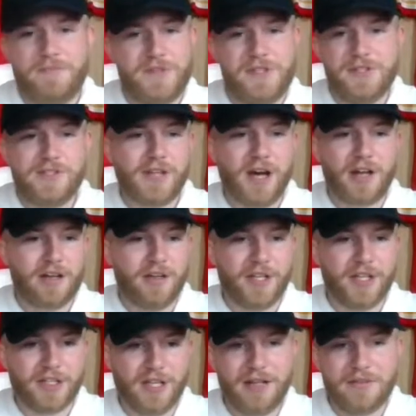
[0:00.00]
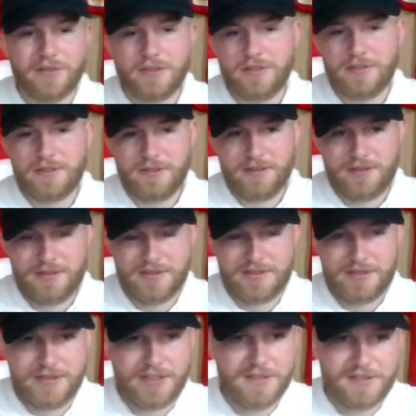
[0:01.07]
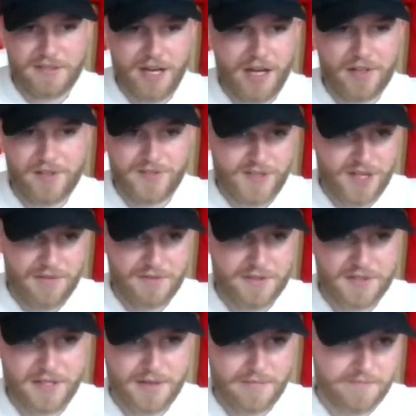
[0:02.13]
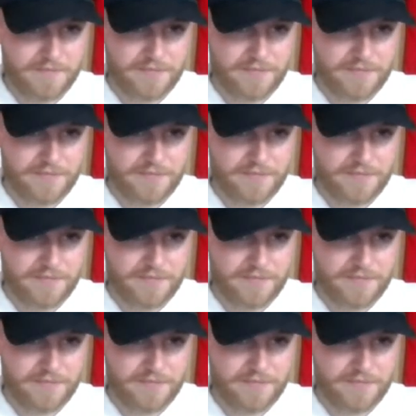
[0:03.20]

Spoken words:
He's not on their level. He's not as safe as them.